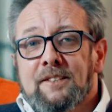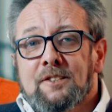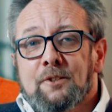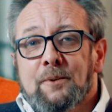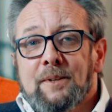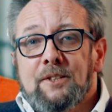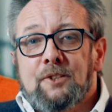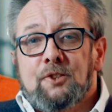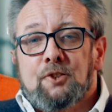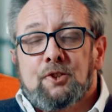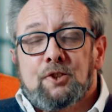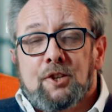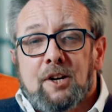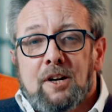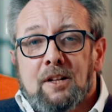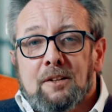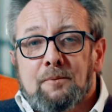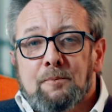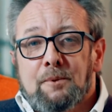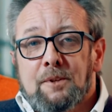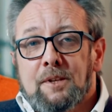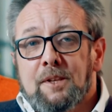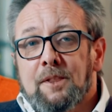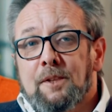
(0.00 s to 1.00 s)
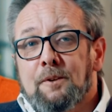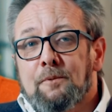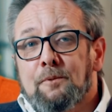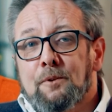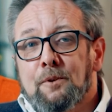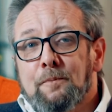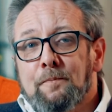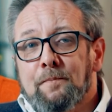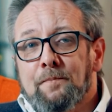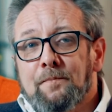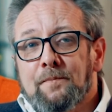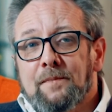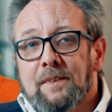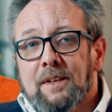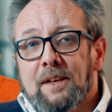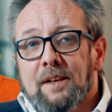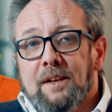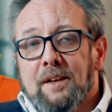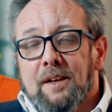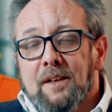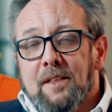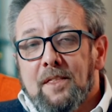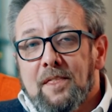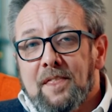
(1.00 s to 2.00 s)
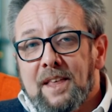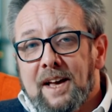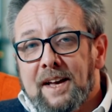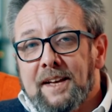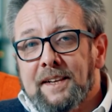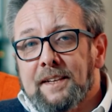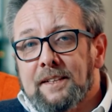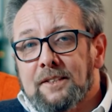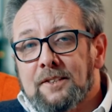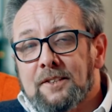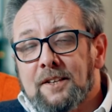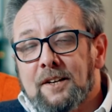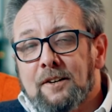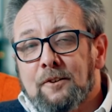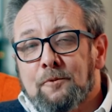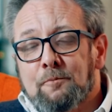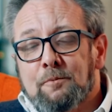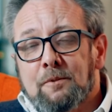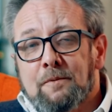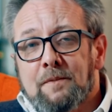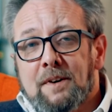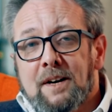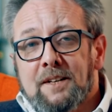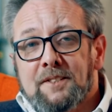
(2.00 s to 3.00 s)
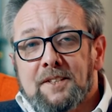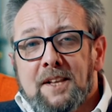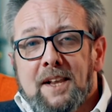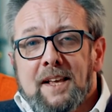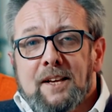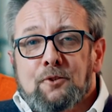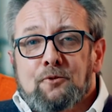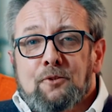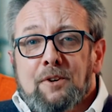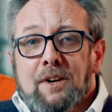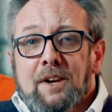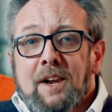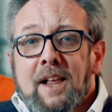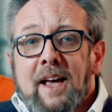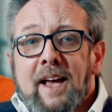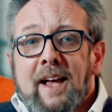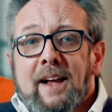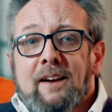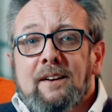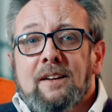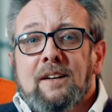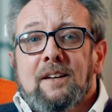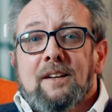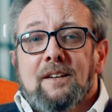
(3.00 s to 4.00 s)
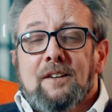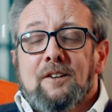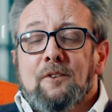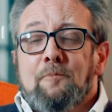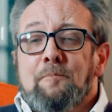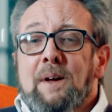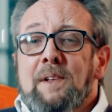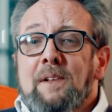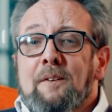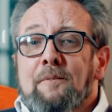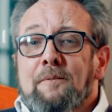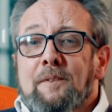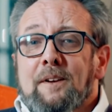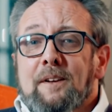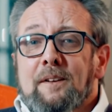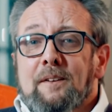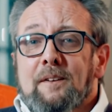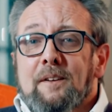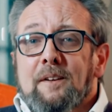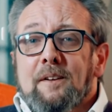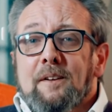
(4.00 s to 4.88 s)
to each child within the room. That in itself provides an extra layer of benefit